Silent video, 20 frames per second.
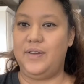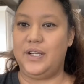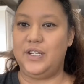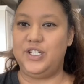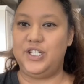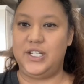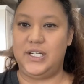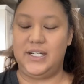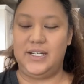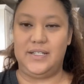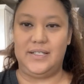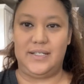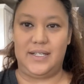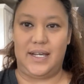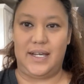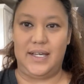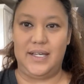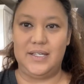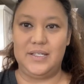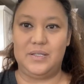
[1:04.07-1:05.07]
cheat
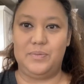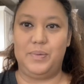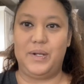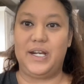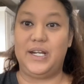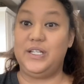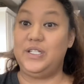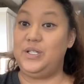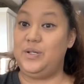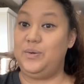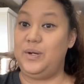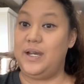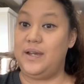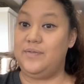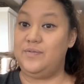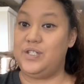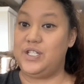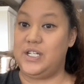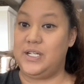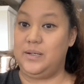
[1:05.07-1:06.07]
days, but I do
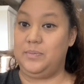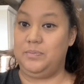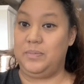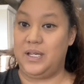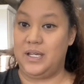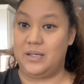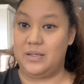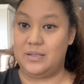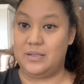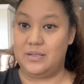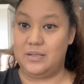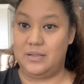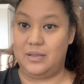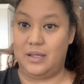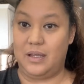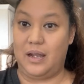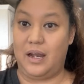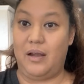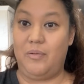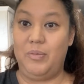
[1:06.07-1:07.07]
have cheat meals
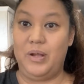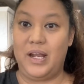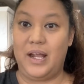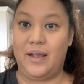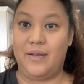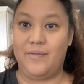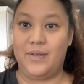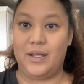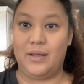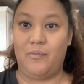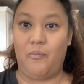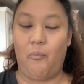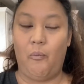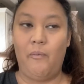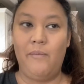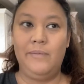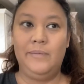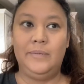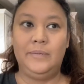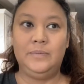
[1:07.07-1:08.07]
that I've been having
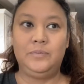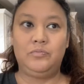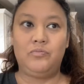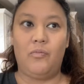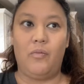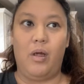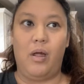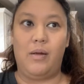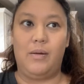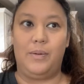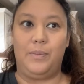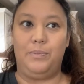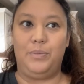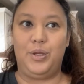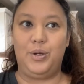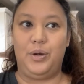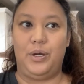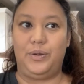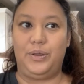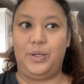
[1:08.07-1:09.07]

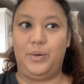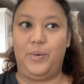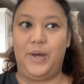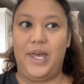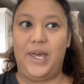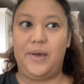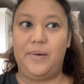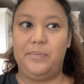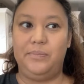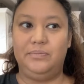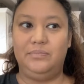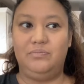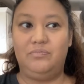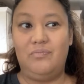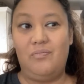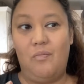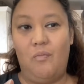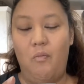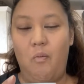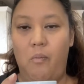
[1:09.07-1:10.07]
throughout the week.
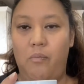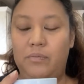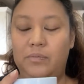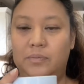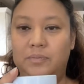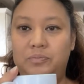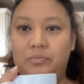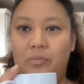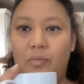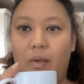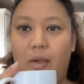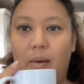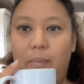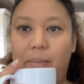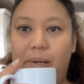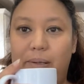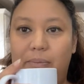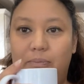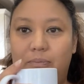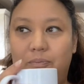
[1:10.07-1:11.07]
I
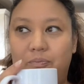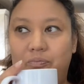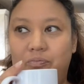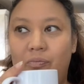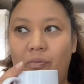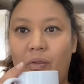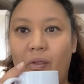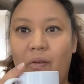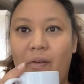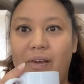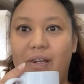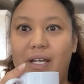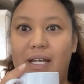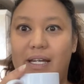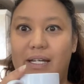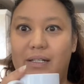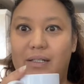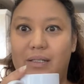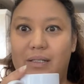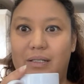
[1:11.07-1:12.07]
mean,
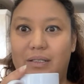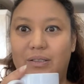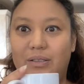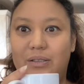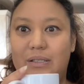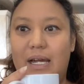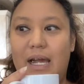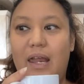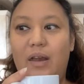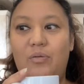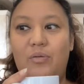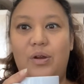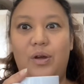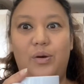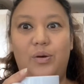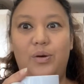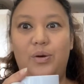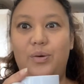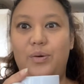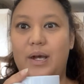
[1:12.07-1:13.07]
yeah, I don't
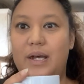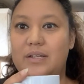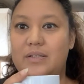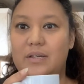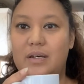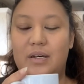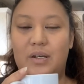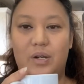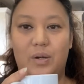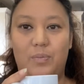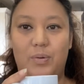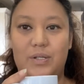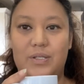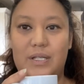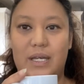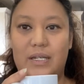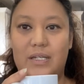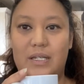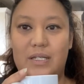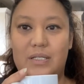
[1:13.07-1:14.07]
know who has
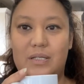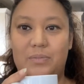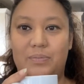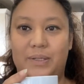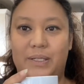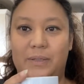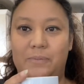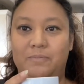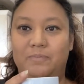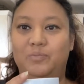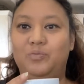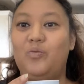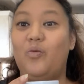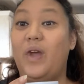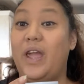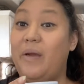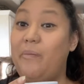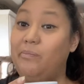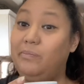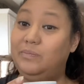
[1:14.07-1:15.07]
100% discipline.
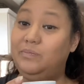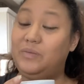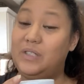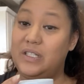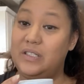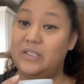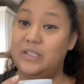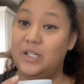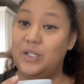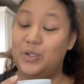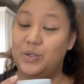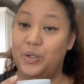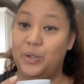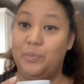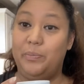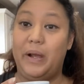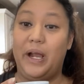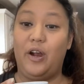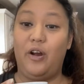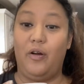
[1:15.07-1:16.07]
Wait, that's not true.
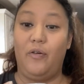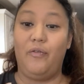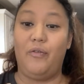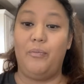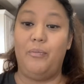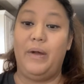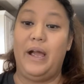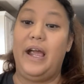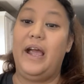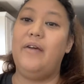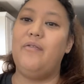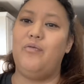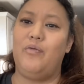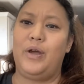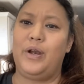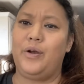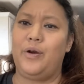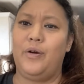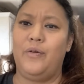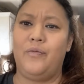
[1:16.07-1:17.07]
I have
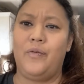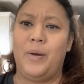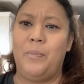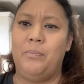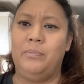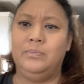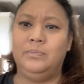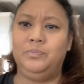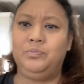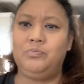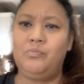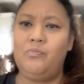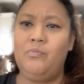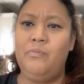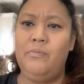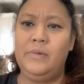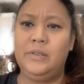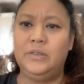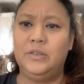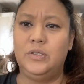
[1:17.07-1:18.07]
one girlfriend
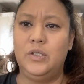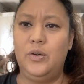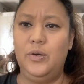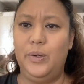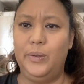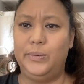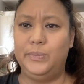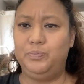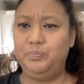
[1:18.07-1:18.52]
who,